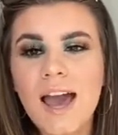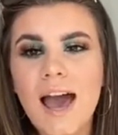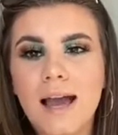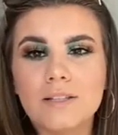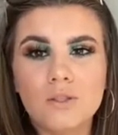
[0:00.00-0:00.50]

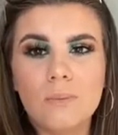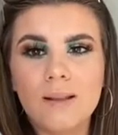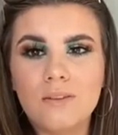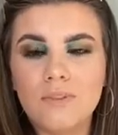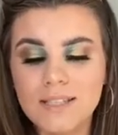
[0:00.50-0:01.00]
I do
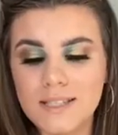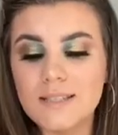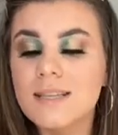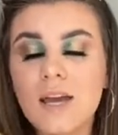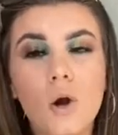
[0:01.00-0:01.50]
believe this is
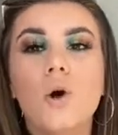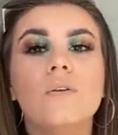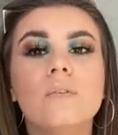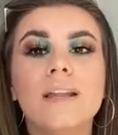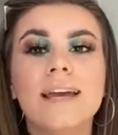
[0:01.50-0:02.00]
the
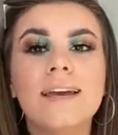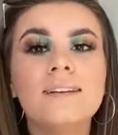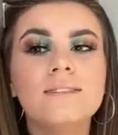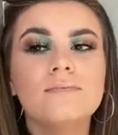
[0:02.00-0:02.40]
only